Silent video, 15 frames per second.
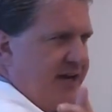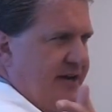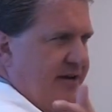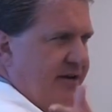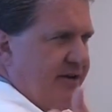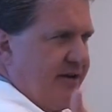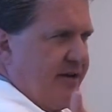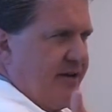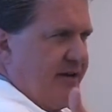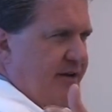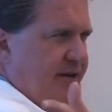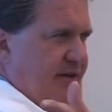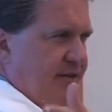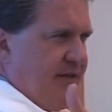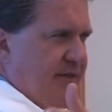here
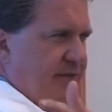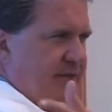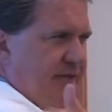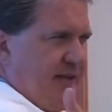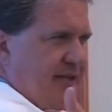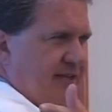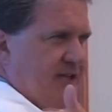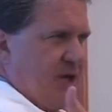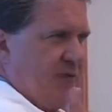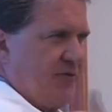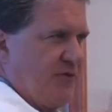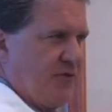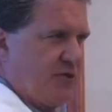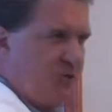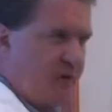that's
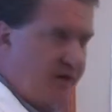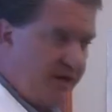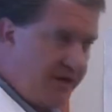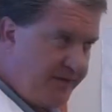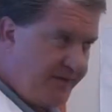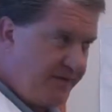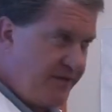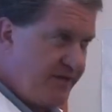helpful as well.